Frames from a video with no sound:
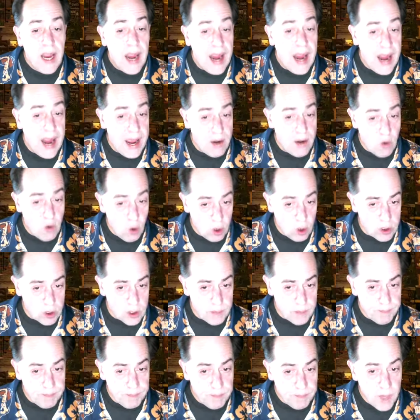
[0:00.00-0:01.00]
and
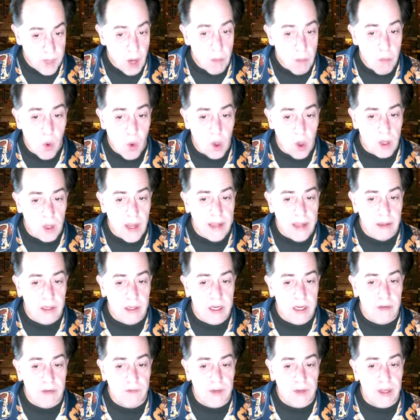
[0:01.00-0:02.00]
older more
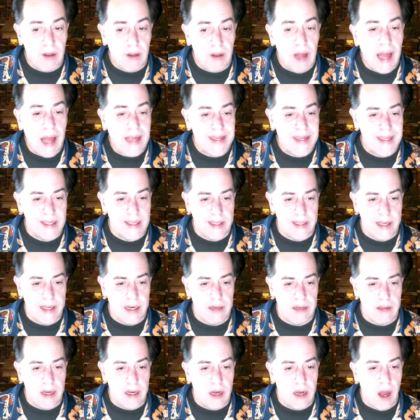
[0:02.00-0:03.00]
likely to feel
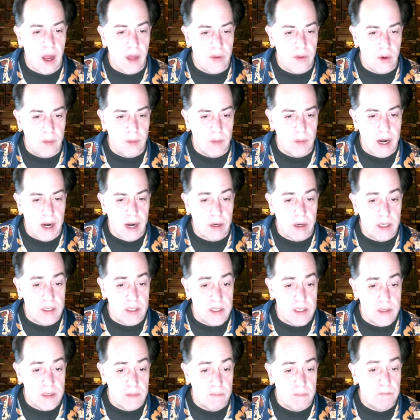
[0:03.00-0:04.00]
isolated than other
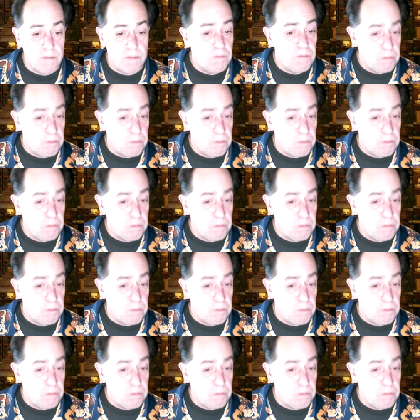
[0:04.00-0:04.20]
Americans